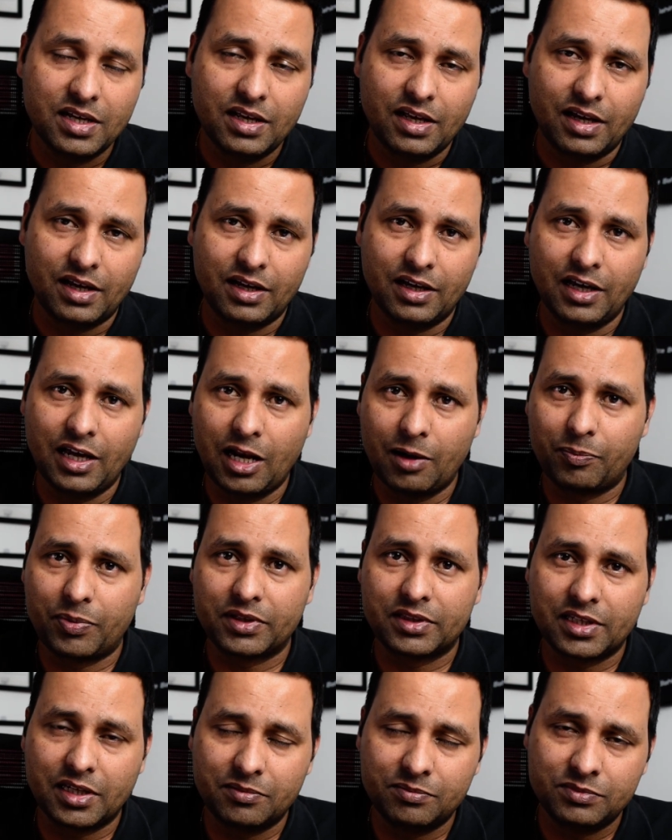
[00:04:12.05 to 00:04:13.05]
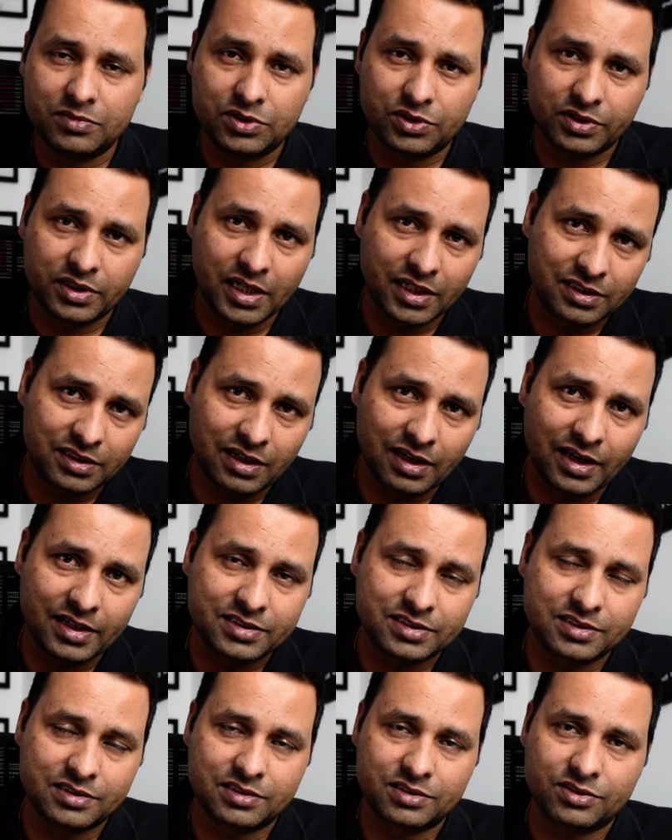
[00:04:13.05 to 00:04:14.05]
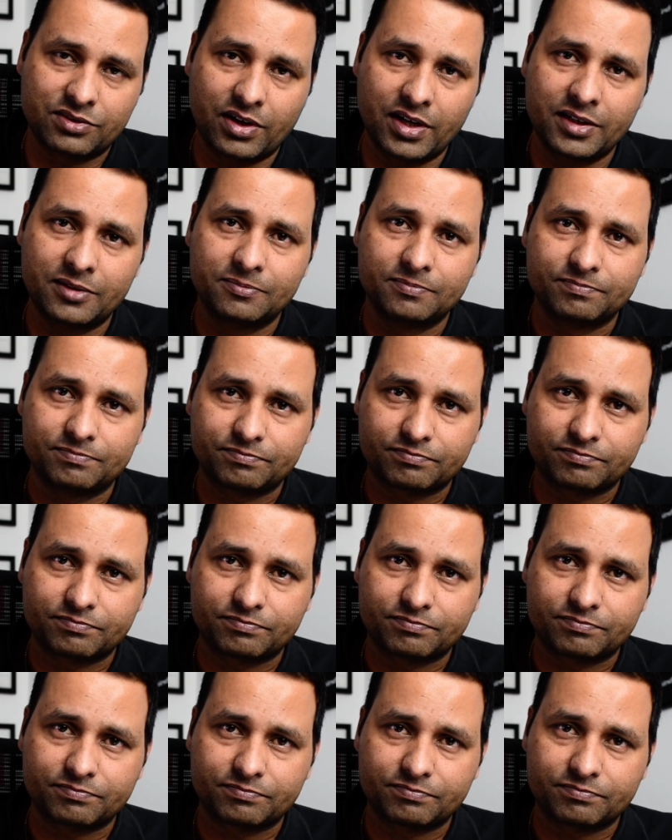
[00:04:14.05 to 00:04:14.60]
helping them to get the license, right?